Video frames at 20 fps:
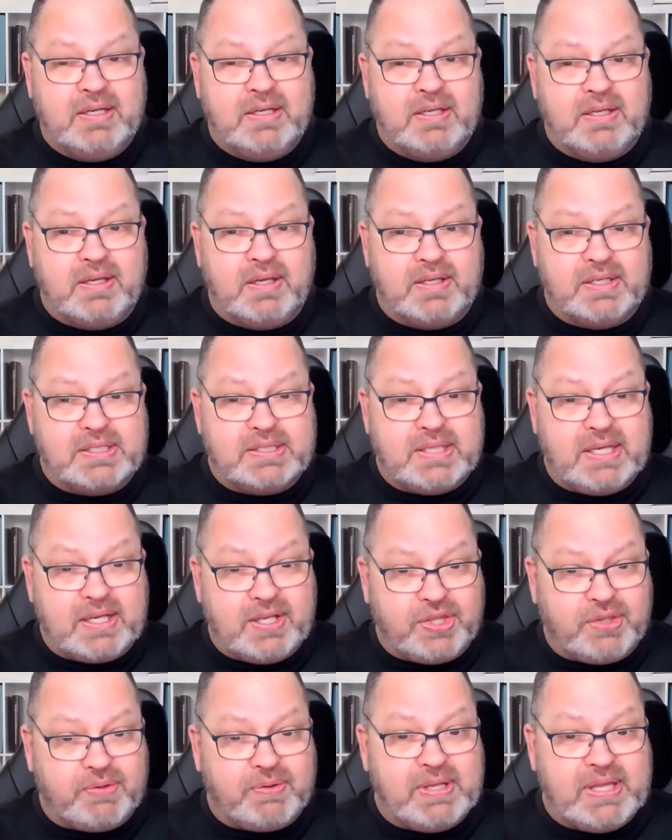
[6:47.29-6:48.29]
This is like a
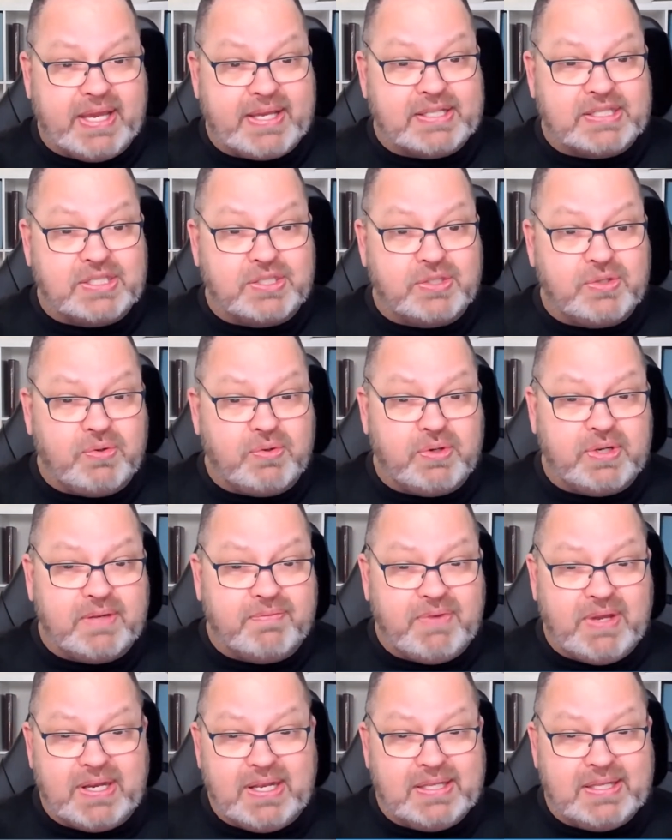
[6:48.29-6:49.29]
three-legged stool. And if
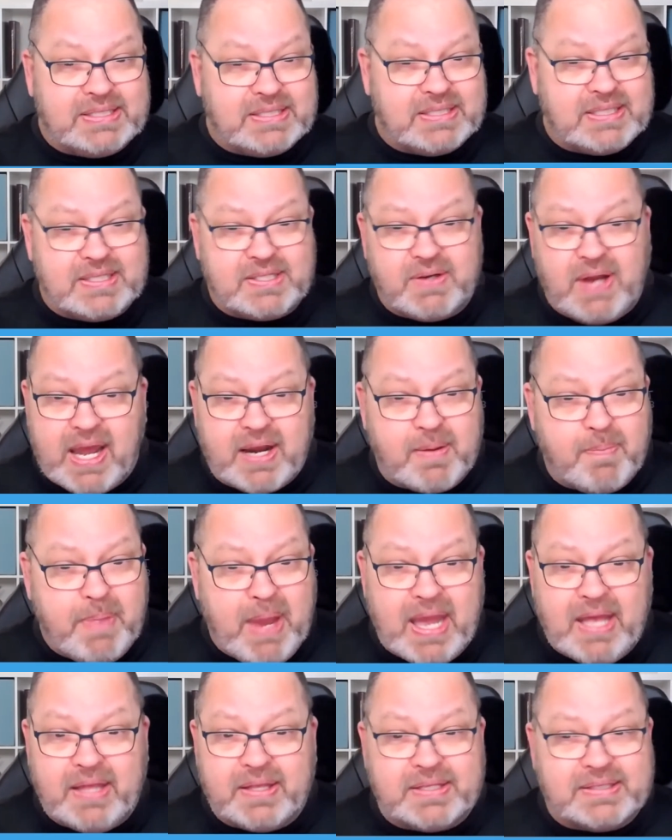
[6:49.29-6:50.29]
any of these things are out of
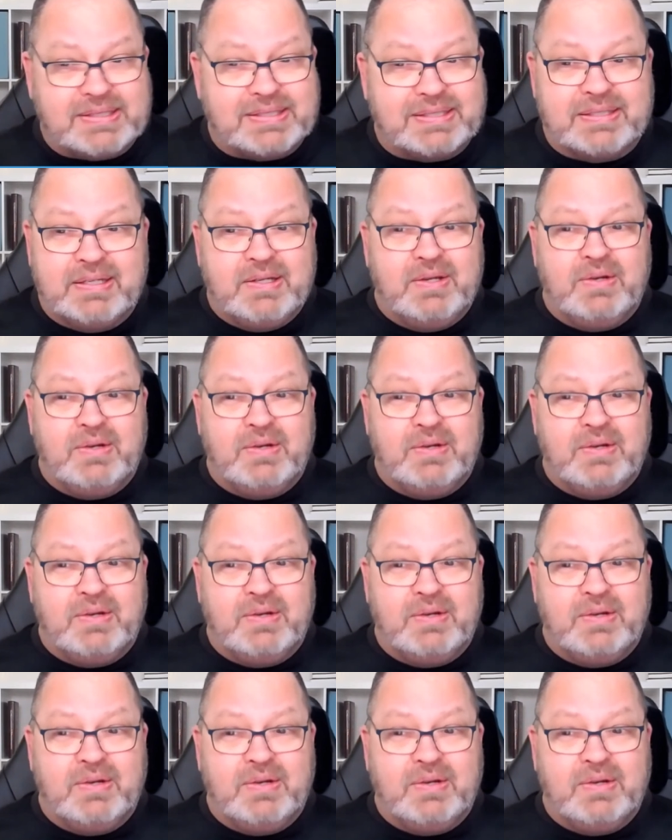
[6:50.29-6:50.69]
balance,